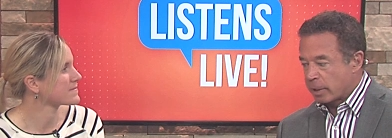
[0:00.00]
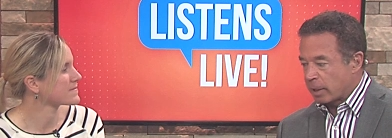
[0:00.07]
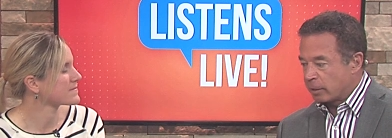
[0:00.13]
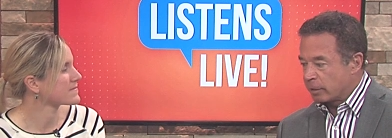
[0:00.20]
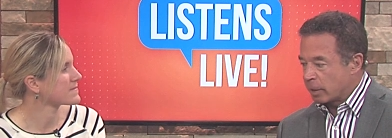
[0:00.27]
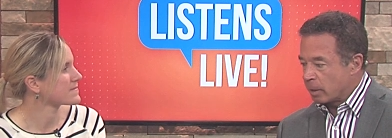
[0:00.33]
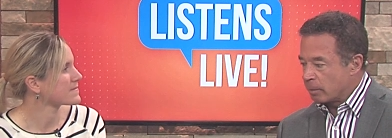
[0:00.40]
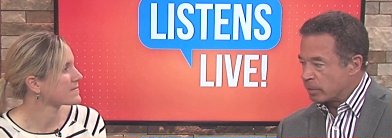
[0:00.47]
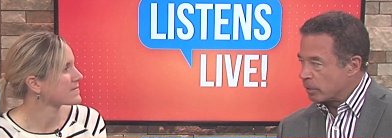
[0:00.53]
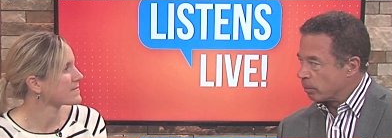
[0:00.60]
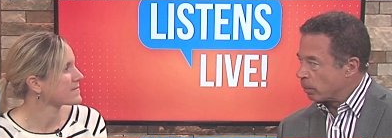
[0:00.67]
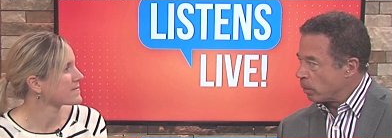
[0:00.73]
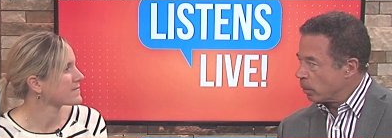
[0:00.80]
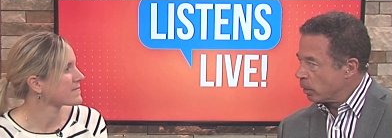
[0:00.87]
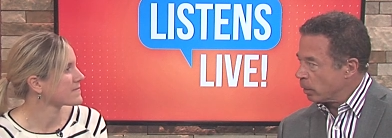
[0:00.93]
Speaker 1: downtime is
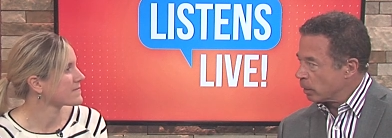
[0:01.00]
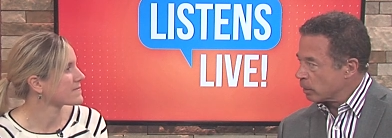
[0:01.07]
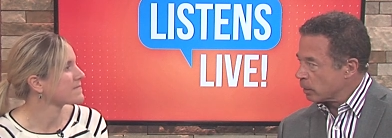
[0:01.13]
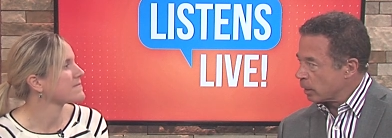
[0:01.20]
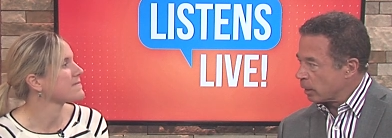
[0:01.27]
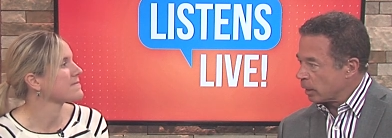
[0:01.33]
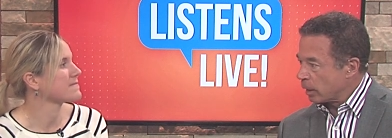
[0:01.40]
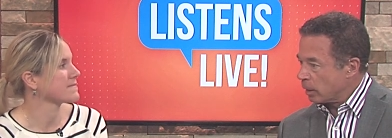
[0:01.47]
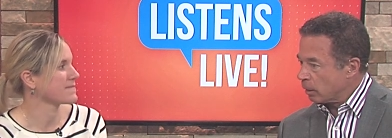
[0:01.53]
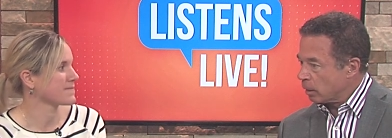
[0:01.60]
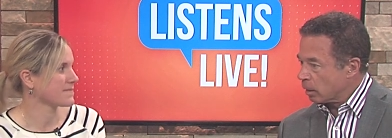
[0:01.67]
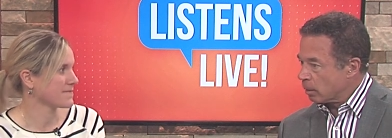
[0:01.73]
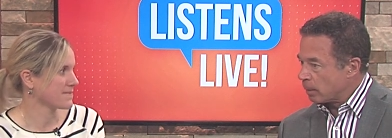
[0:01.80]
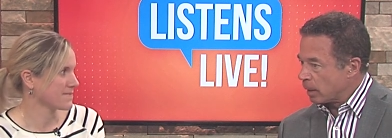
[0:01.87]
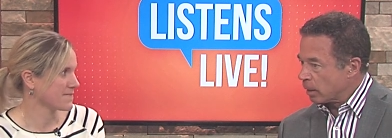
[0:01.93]
important. It's like, how
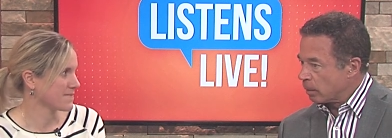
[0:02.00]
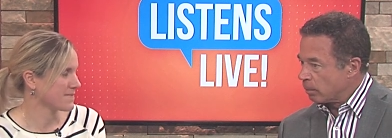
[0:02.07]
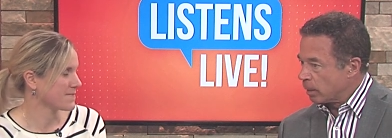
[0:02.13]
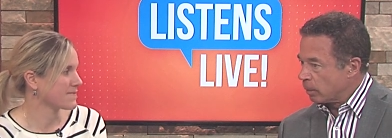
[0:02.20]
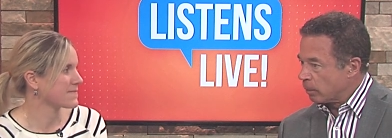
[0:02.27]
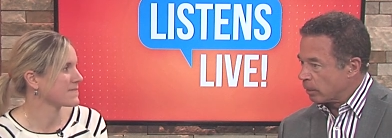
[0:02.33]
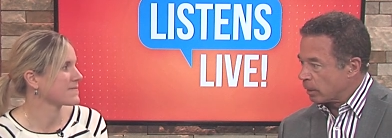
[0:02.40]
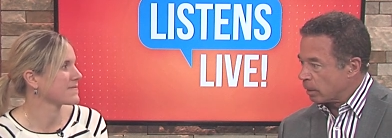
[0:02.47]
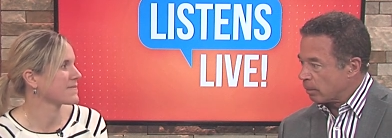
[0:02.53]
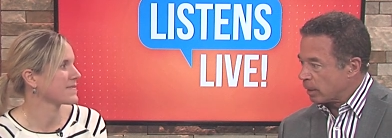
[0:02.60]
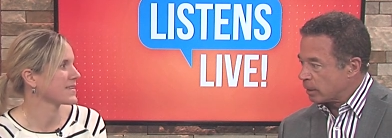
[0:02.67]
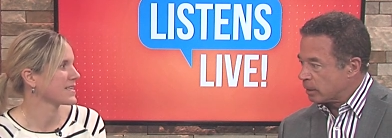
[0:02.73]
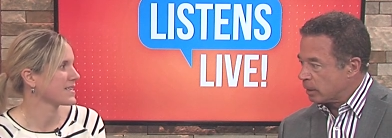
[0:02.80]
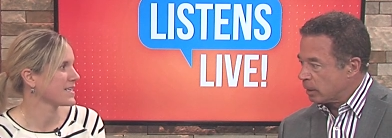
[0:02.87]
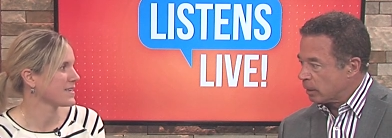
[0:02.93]
long am I going to be without my
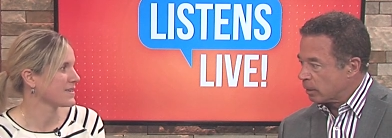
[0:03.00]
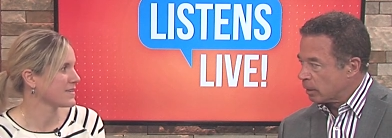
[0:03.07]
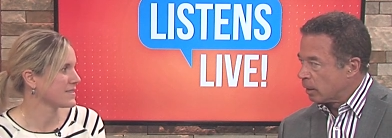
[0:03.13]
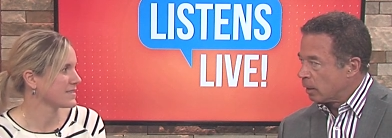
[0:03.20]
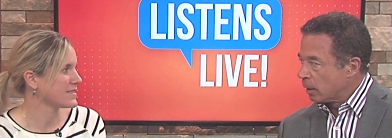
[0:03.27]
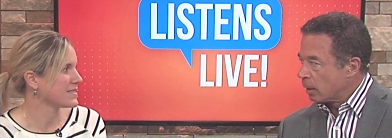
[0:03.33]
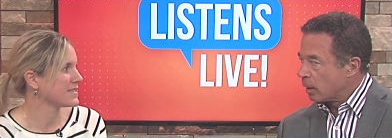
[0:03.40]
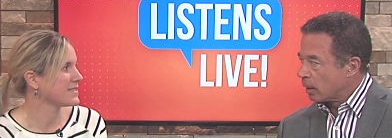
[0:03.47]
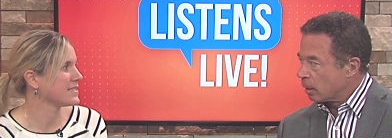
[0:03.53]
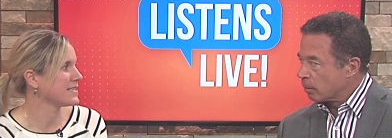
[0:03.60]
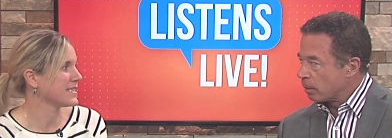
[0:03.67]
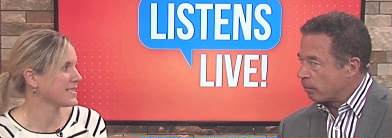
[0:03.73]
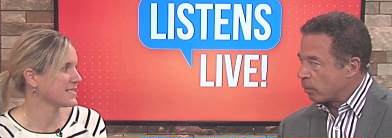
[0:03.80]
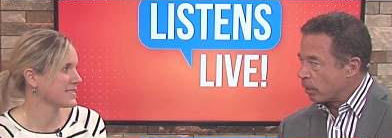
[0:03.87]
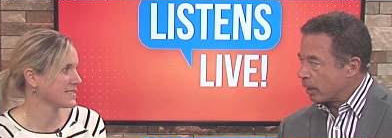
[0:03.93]
teeth? How long
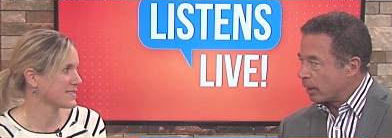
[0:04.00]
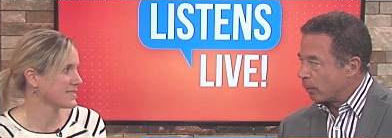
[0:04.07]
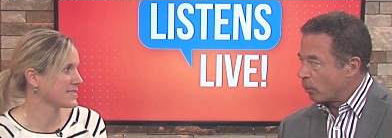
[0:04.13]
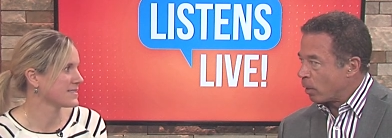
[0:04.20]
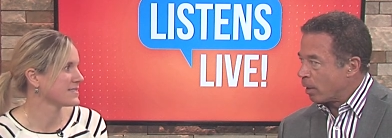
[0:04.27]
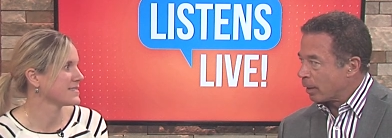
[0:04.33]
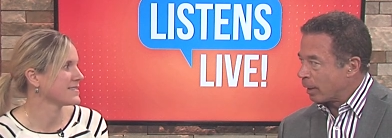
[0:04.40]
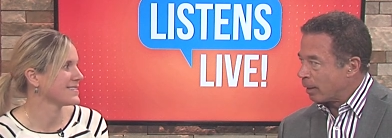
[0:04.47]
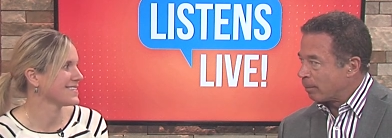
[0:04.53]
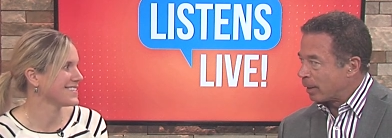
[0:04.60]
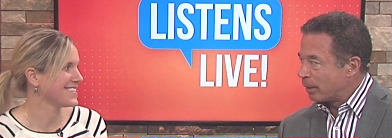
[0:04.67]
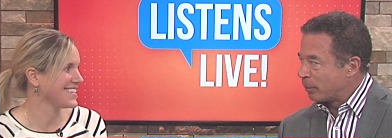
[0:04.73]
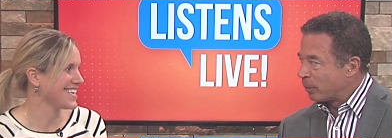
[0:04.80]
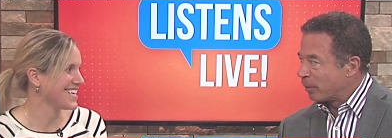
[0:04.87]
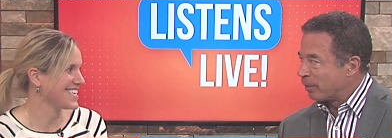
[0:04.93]
yes. before I can walk out my
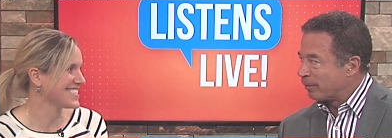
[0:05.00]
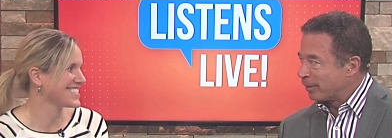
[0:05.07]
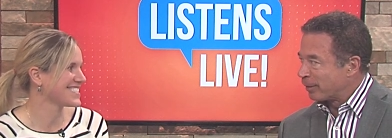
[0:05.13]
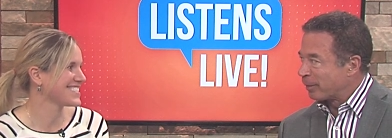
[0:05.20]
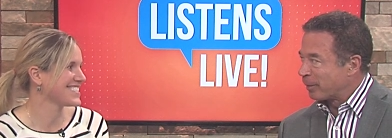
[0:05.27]
door yes, and feel